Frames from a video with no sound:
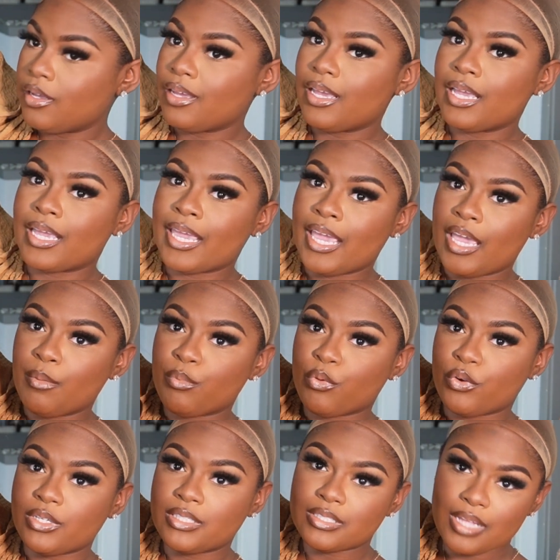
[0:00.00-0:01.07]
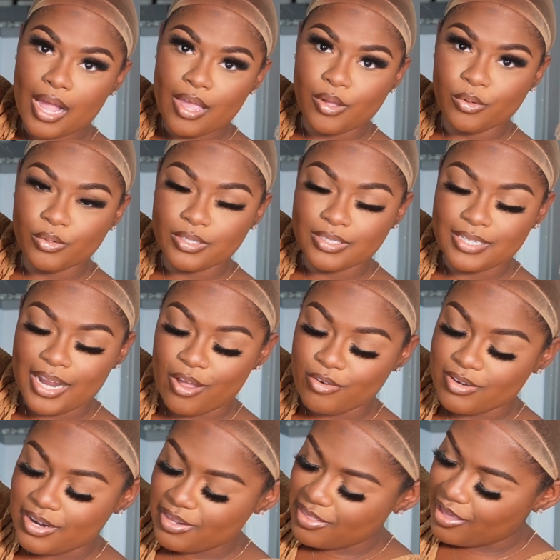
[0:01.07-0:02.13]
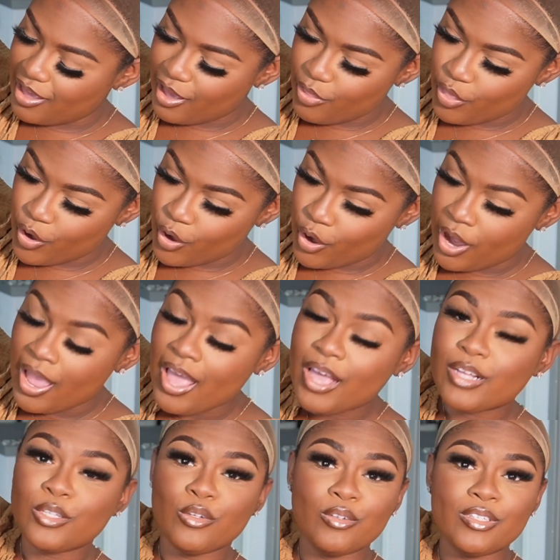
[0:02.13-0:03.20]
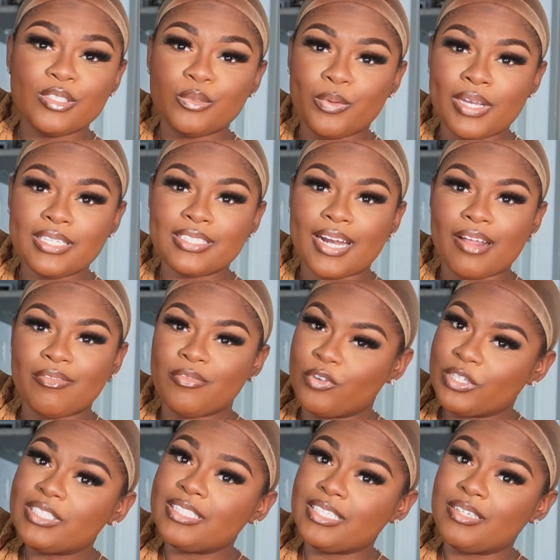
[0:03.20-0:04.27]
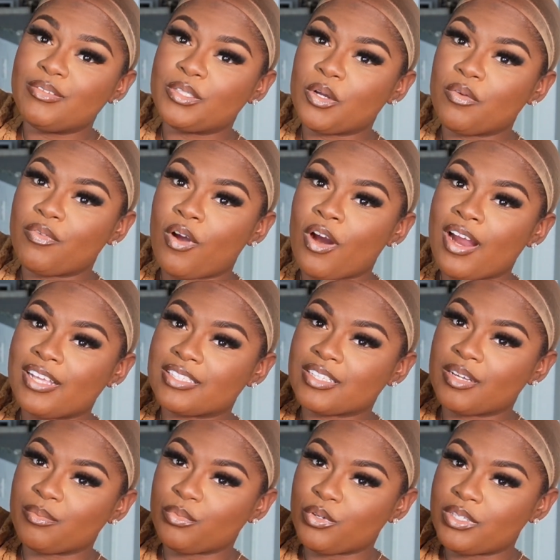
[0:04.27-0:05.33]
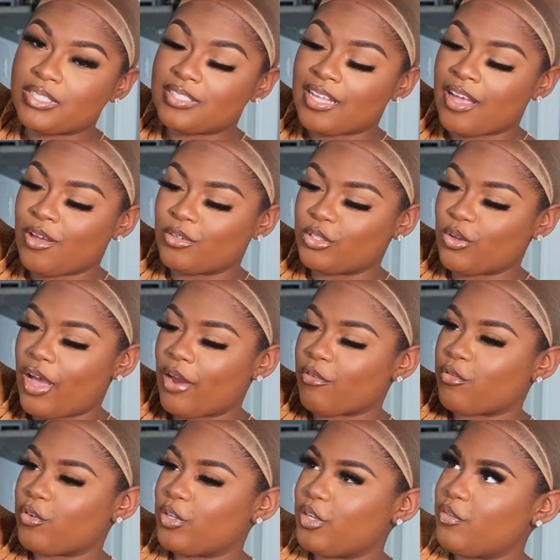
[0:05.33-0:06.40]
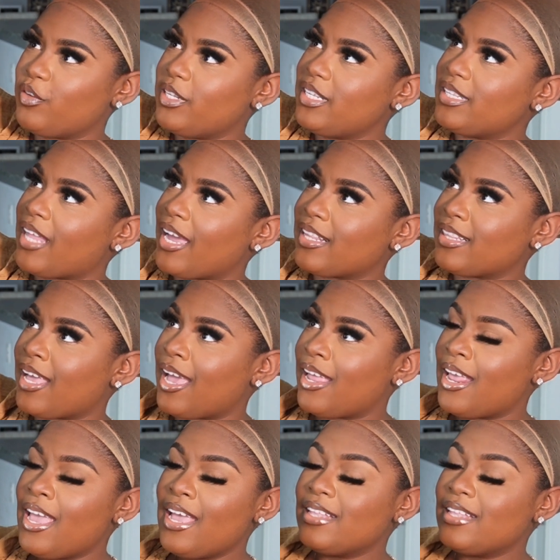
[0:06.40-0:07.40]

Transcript: It came pre-styled. Now, none of the other glueless wigs that I've received so far has come pre-styled, so I really like that.